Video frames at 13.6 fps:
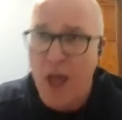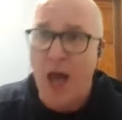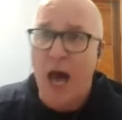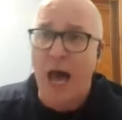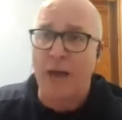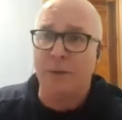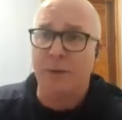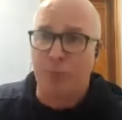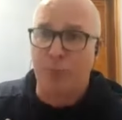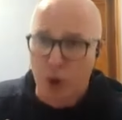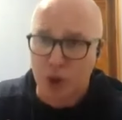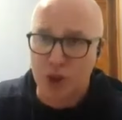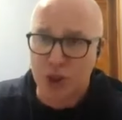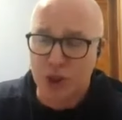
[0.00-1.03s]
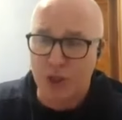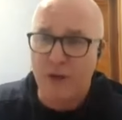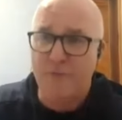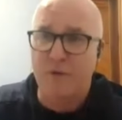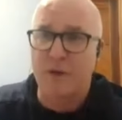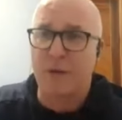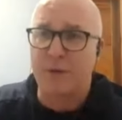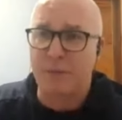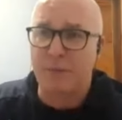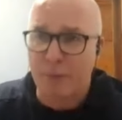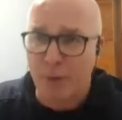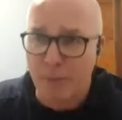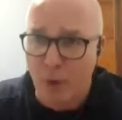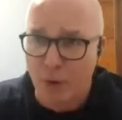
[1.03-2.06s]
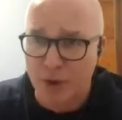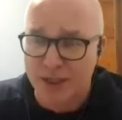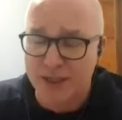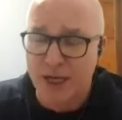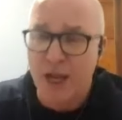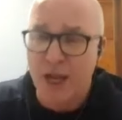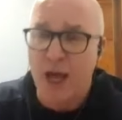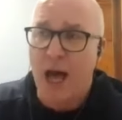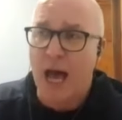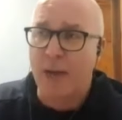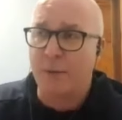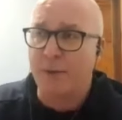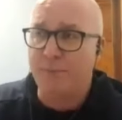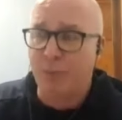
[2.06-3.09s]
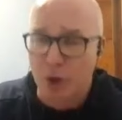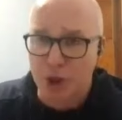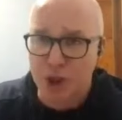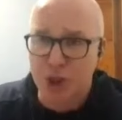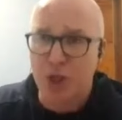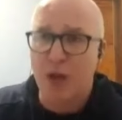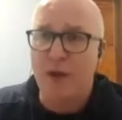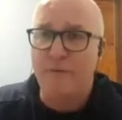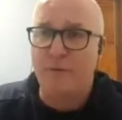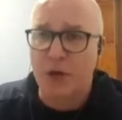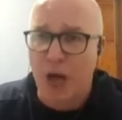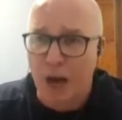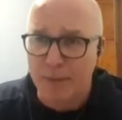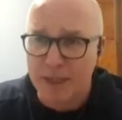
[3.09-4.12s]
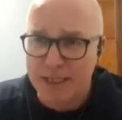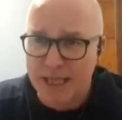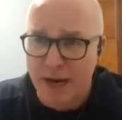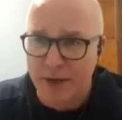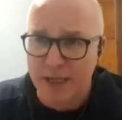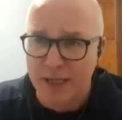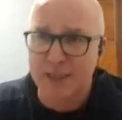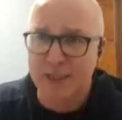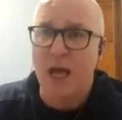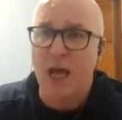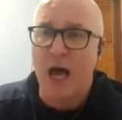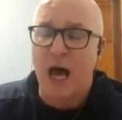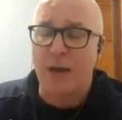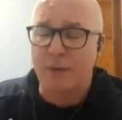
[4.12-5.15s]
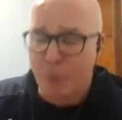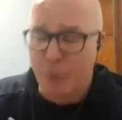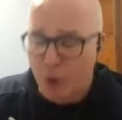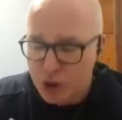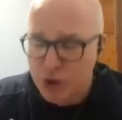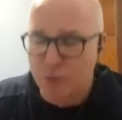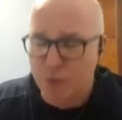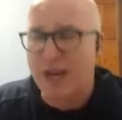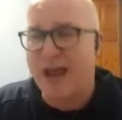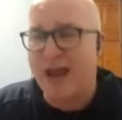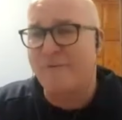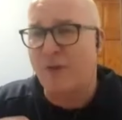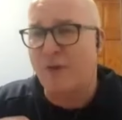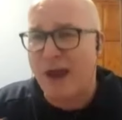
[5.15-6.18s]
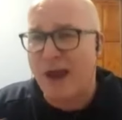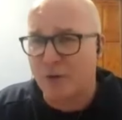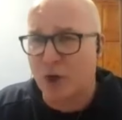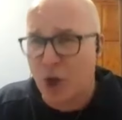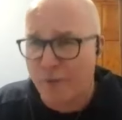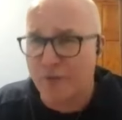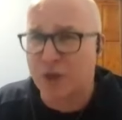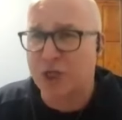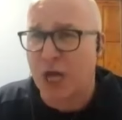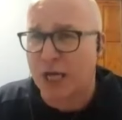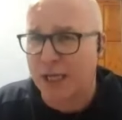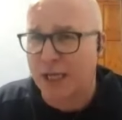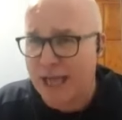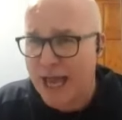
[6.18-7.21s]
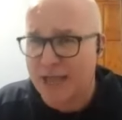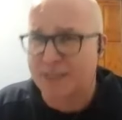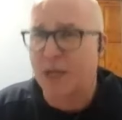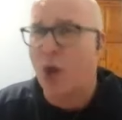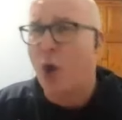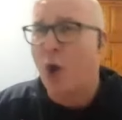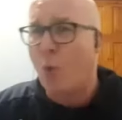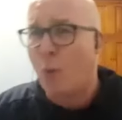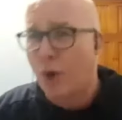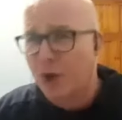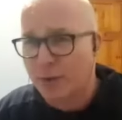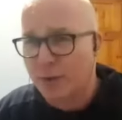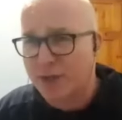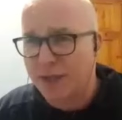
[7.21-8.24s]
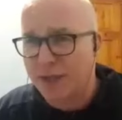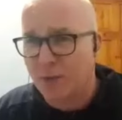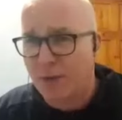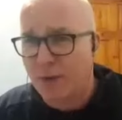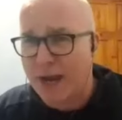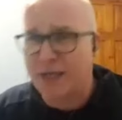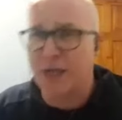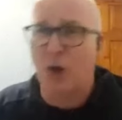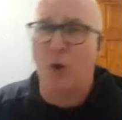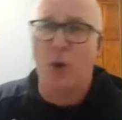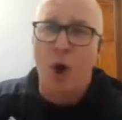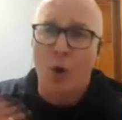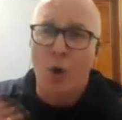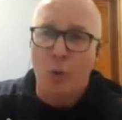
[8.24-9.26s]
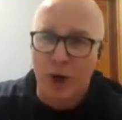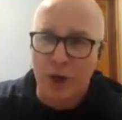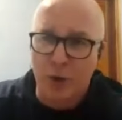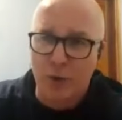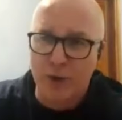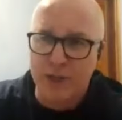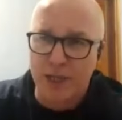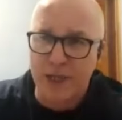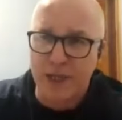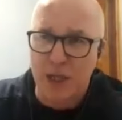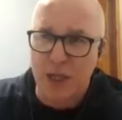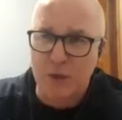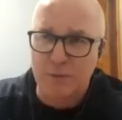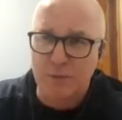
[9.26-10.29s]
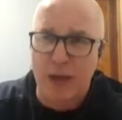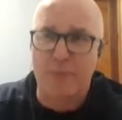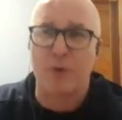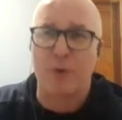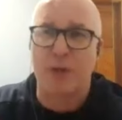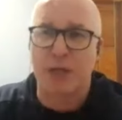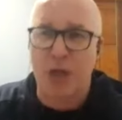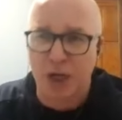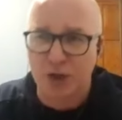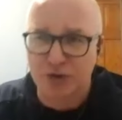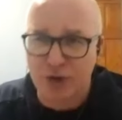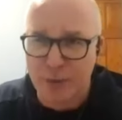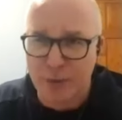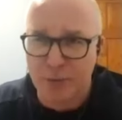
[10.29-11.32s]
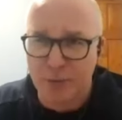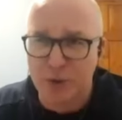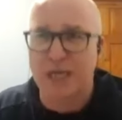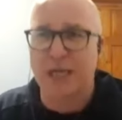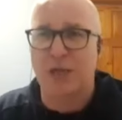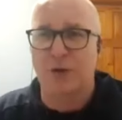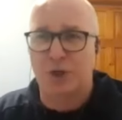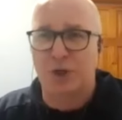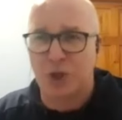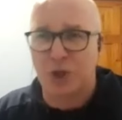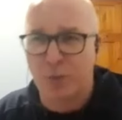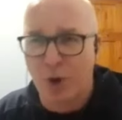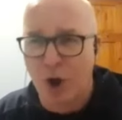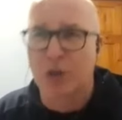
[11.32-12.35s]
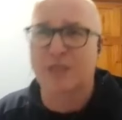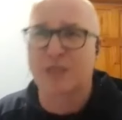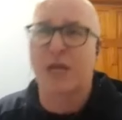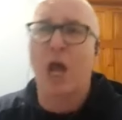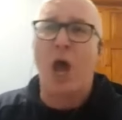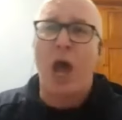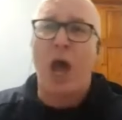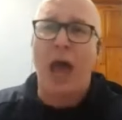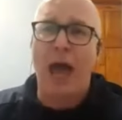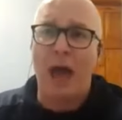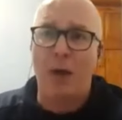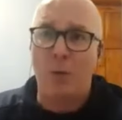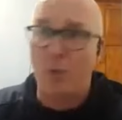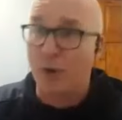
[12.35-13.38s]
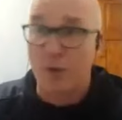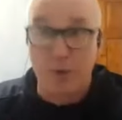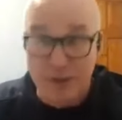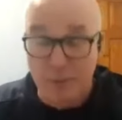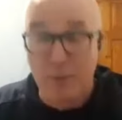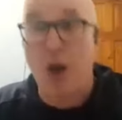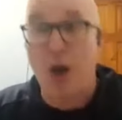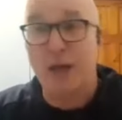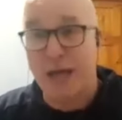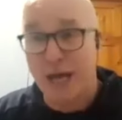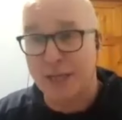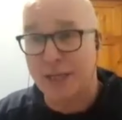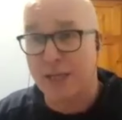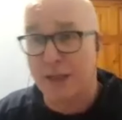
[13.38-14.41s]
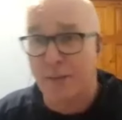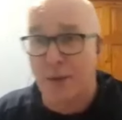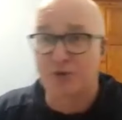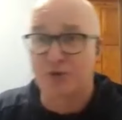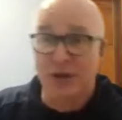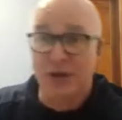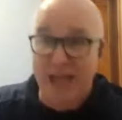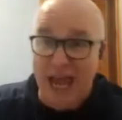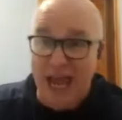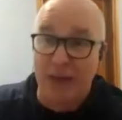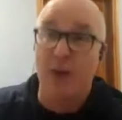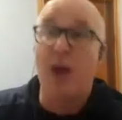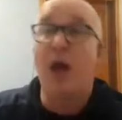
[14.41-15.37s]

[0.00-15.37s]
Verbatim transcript: I would push for them to be promoted. I would push for commentaries. I would push whatever ever coverage I could get, whether it was on the radio, whether it was in the newspaper, in the Connacht Tribune in particular, the Tuam Herald, uh, whether it was a podcast in the modern game.